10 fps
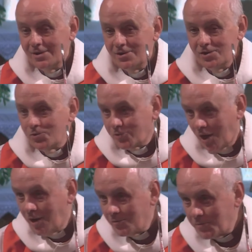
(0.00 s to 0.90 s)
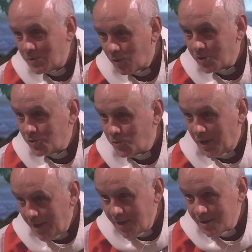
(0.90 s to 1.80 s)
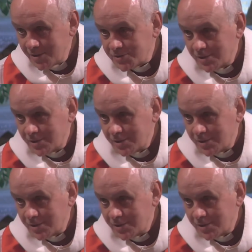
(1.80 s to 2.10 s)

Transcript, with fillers: You can't be one who hears